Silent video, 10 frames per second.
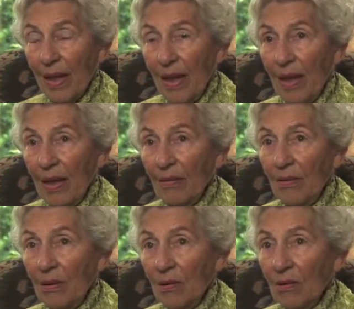
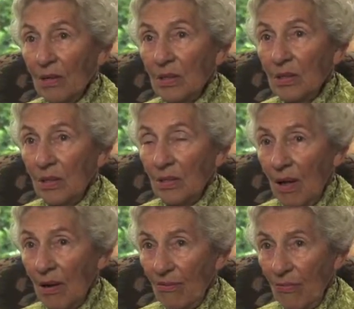And there is a
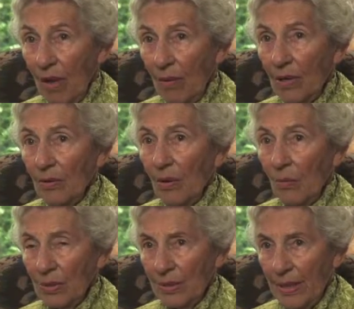lot of family
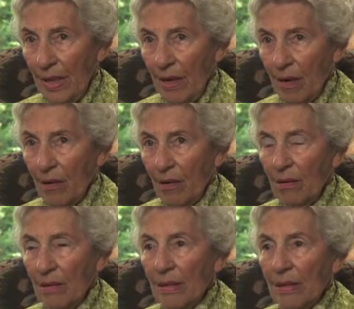that was there.